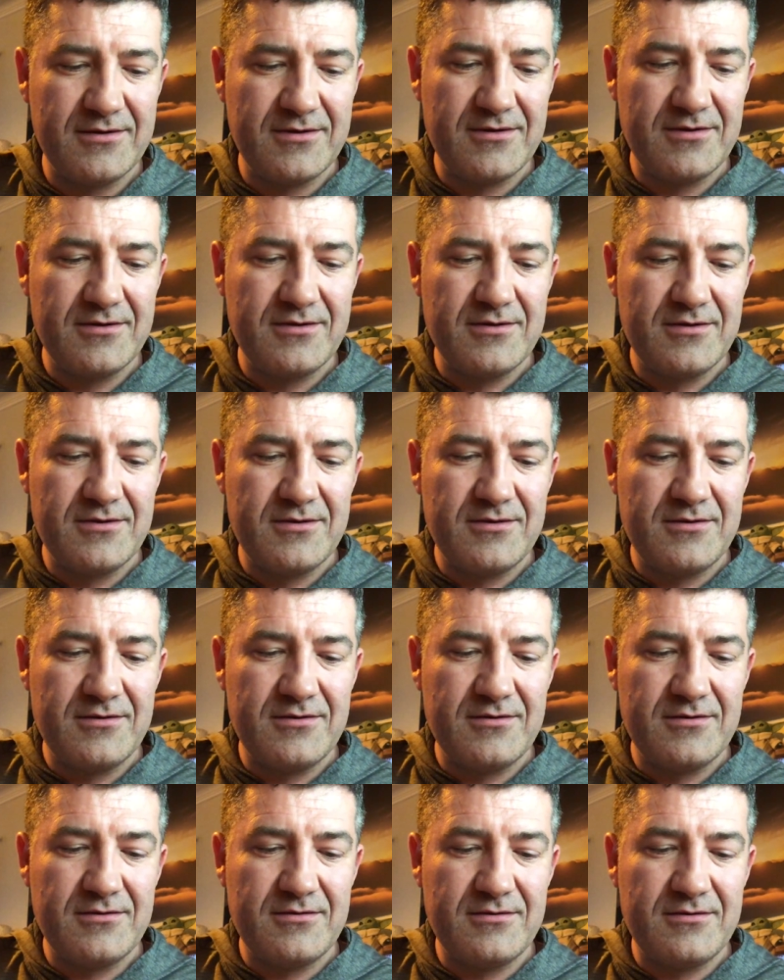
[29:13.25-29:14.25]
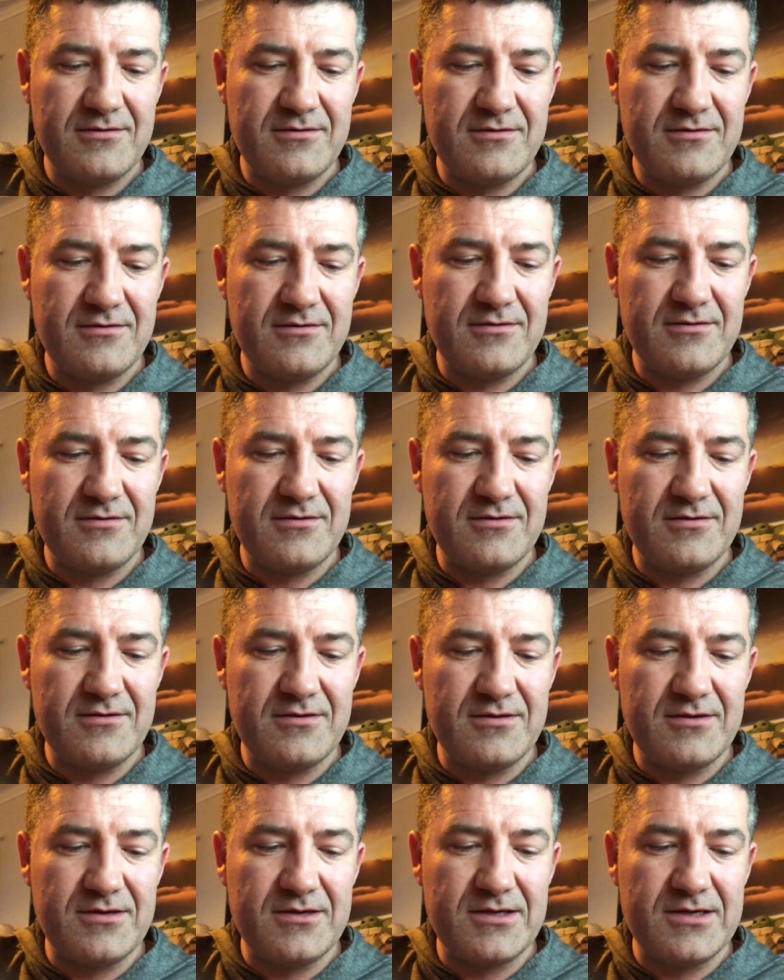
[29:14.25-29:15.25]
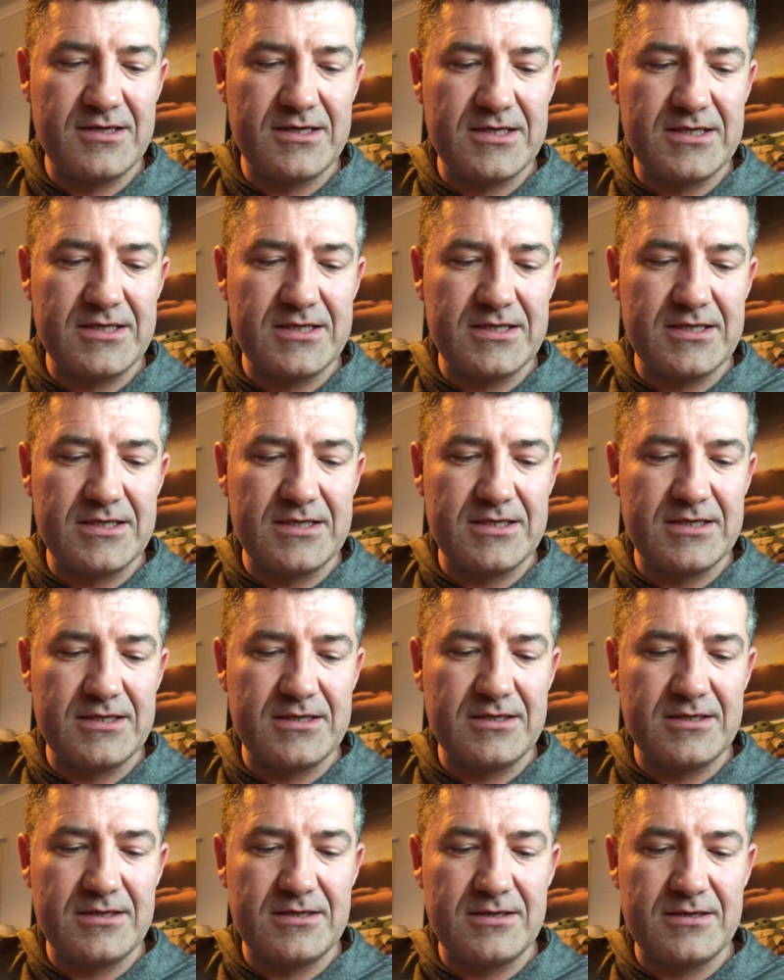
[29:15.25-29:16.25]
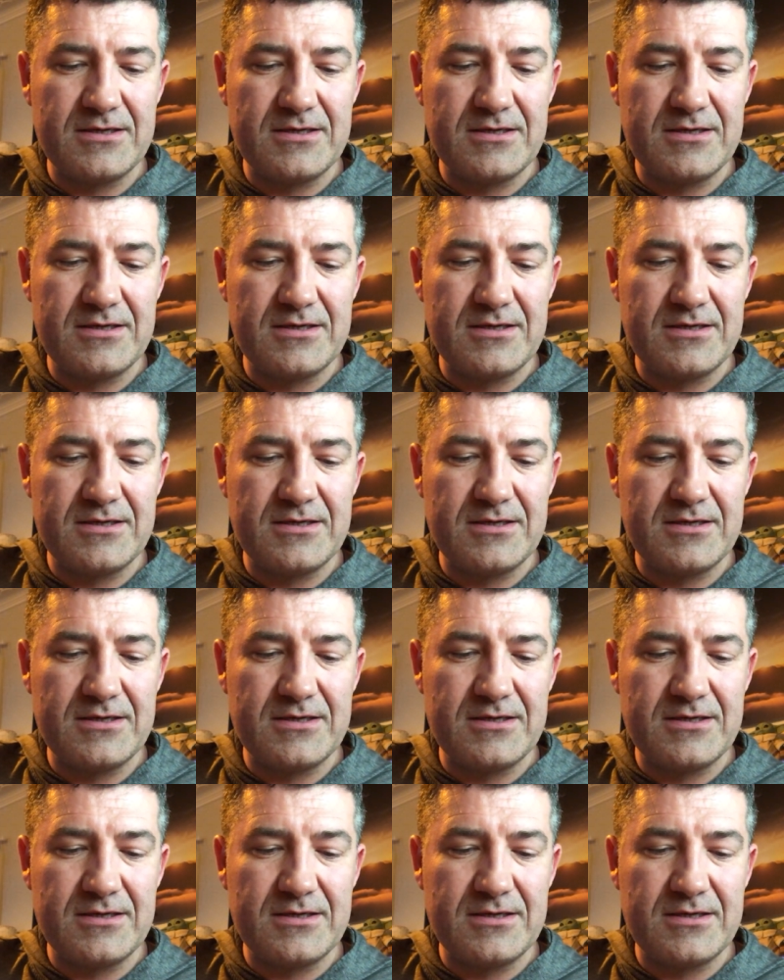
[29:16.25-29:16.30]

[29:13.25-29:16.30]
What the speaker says: (no one is talking)